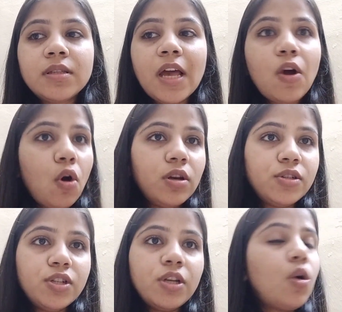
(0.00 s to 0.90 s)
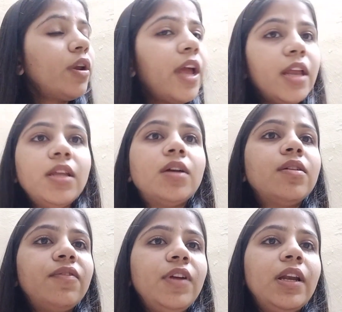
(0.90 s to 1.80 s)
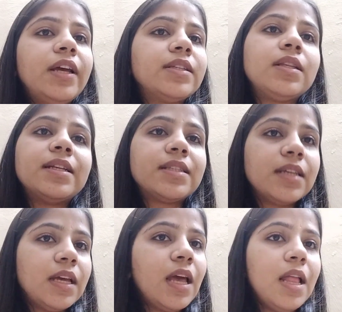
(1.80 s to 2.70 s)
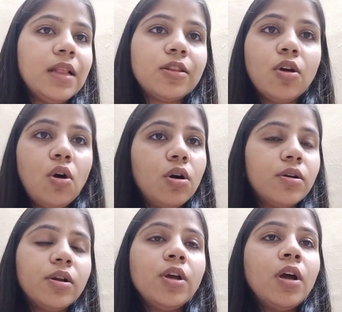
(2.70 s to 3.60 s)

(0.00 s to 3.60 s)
psychology or any other field, like let's say health or